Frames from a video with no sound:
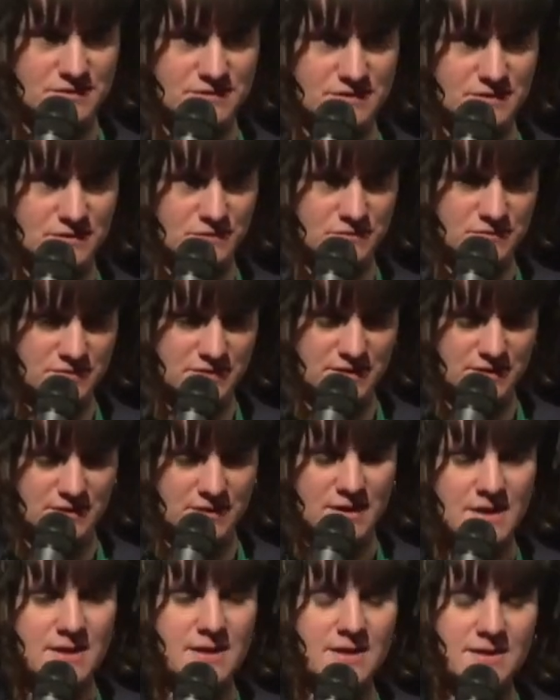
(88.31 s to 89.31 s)
including
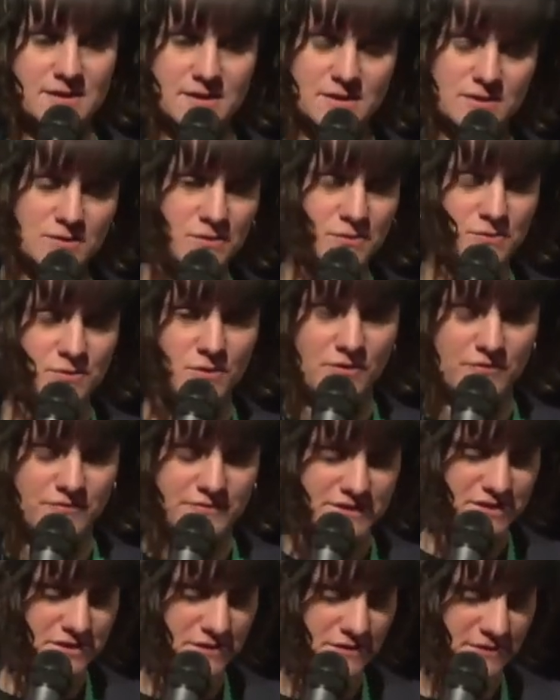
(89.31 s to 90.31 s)
EU
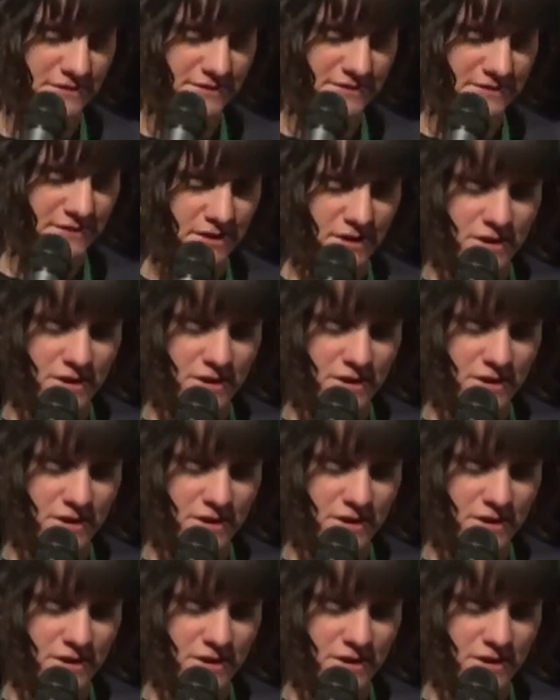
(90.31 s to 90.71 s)
officials,